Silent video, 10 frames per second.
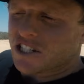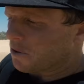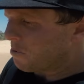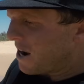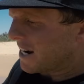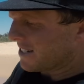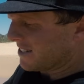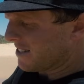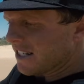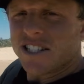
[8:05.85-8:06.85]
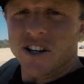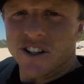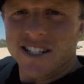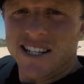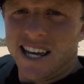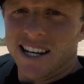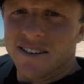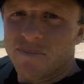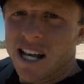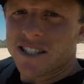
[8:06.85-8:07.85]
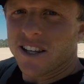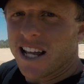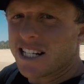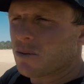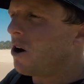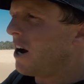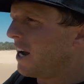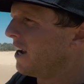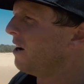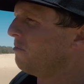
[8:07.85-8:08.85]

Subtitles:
to practice this on the sand, and so that's why I'm